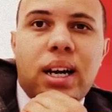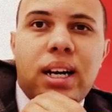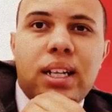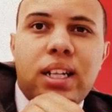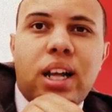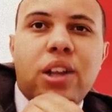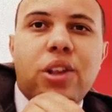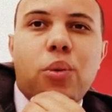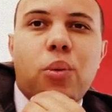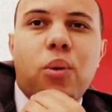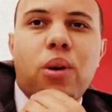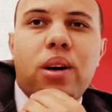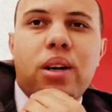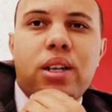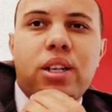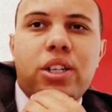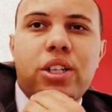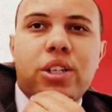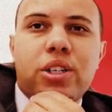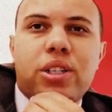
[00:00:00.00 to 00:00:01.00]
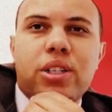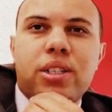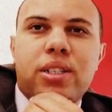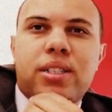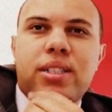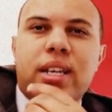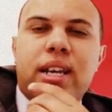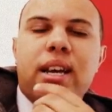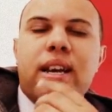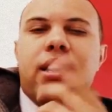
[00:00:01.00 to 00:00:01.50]
Another one you could
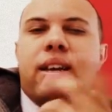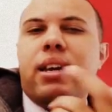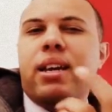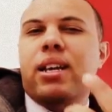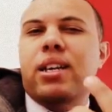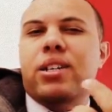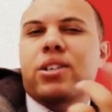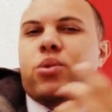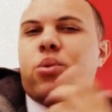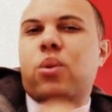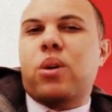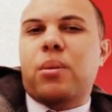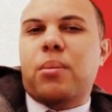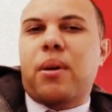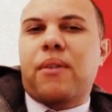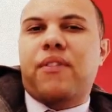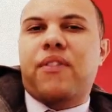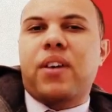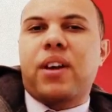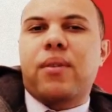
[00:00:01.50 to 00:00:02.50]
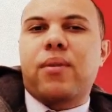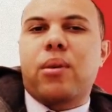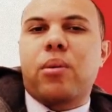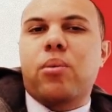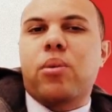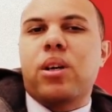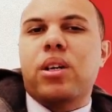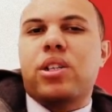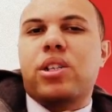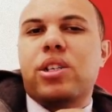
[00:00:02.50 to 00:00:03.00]
say is one of my favorite,
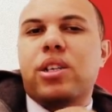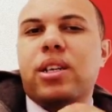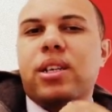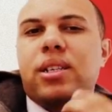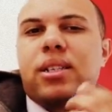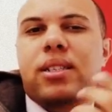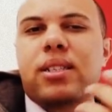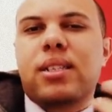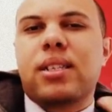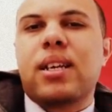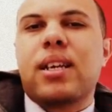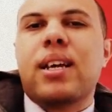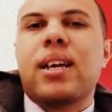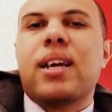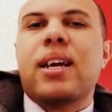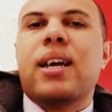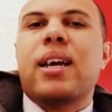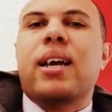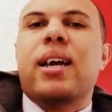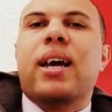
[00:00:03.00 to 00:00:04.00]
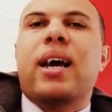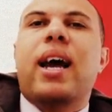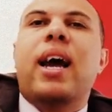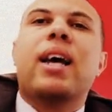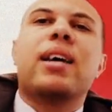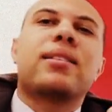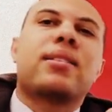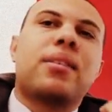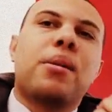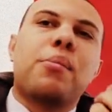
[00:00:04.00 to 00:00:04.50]
which is
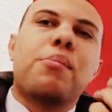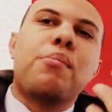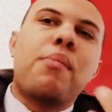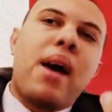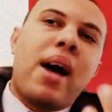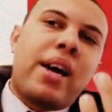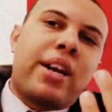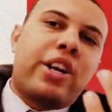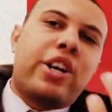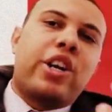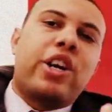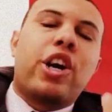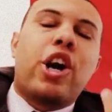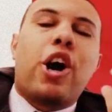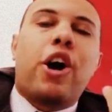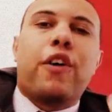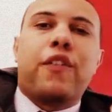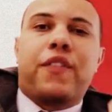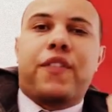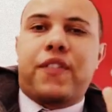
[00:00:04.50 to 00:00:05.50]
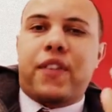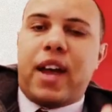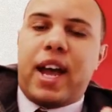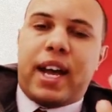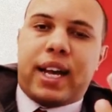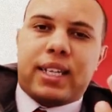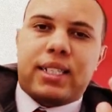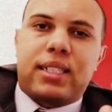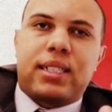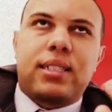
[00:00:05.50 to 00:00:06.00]
as a matter of
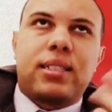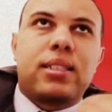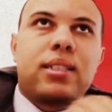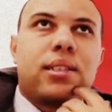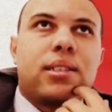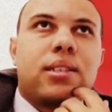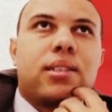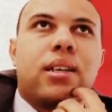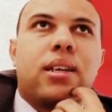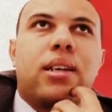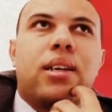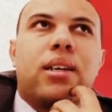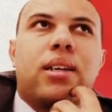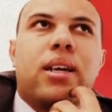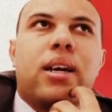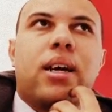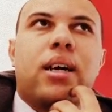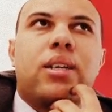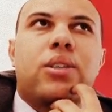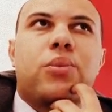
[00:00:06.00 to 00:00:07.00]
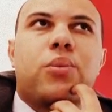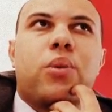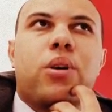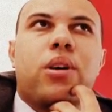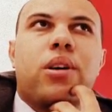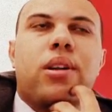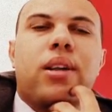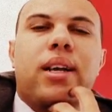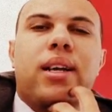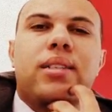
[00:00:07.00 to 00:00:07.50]
fact. Say, guys,
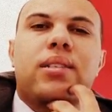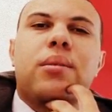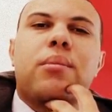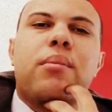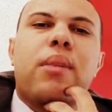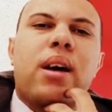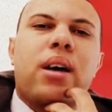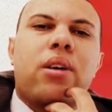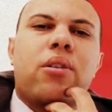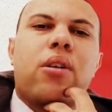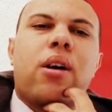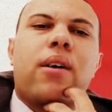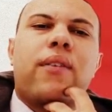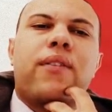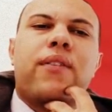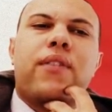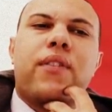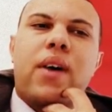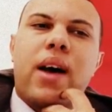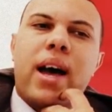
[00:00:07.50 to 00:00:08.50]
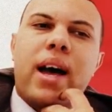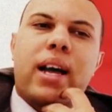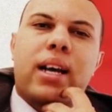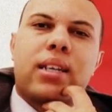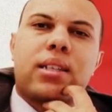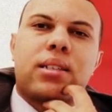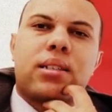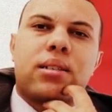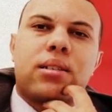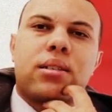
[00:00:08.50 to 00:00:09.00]
well, as a matter of
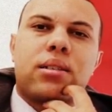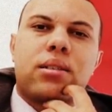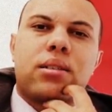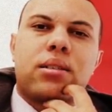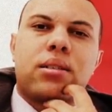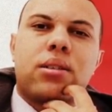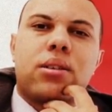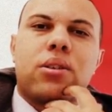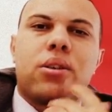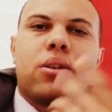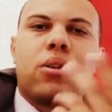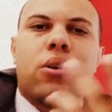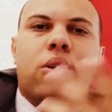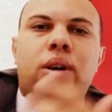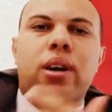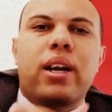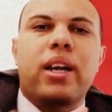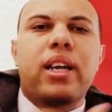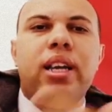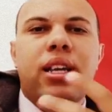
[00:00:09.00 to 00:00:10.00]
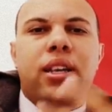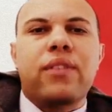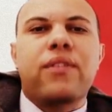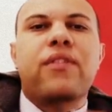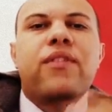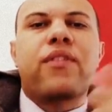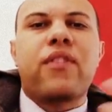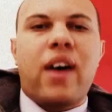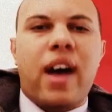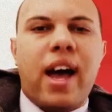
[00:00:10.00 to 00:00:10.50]
fact, or in
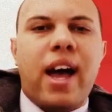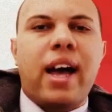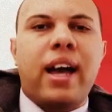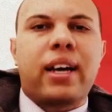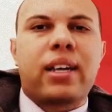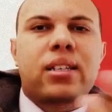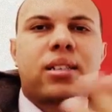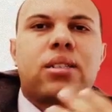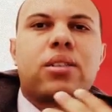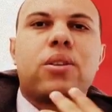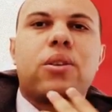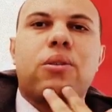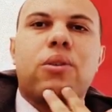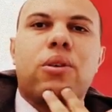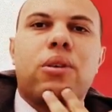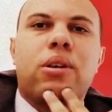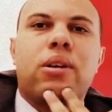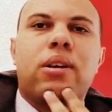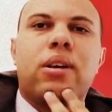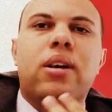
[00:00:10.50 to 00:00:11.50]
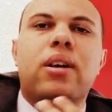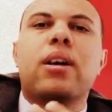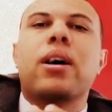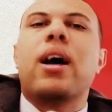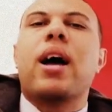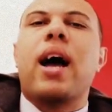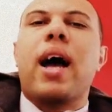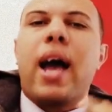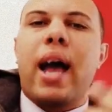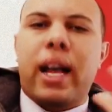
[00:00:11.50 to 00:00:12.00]
fact, or
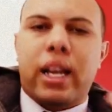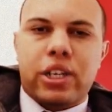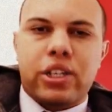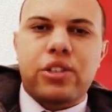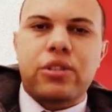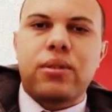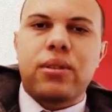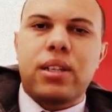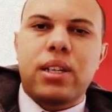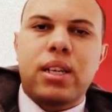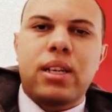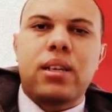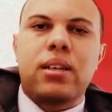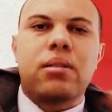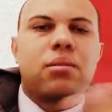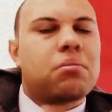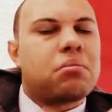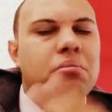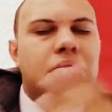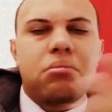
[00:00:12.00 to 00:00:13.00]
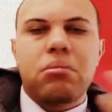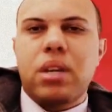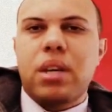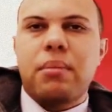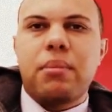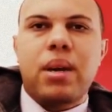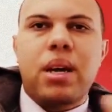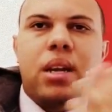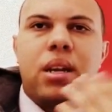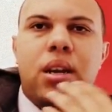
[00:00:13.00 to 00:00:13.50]
actually,
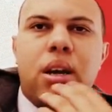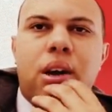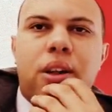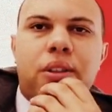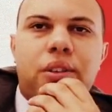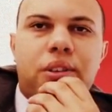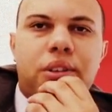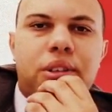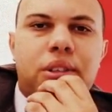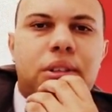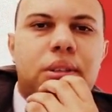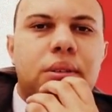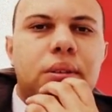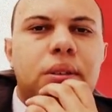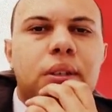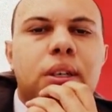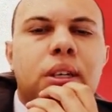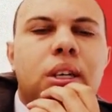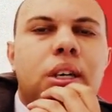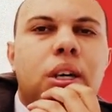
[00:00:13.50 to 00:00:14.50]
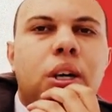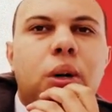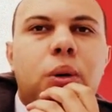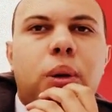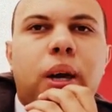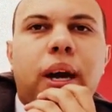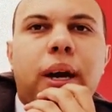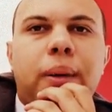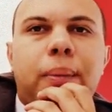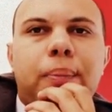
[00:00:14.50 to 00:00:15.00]
and many others.
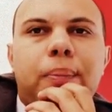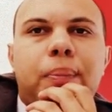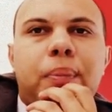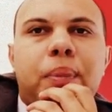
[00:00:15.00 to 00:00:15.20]
Okay.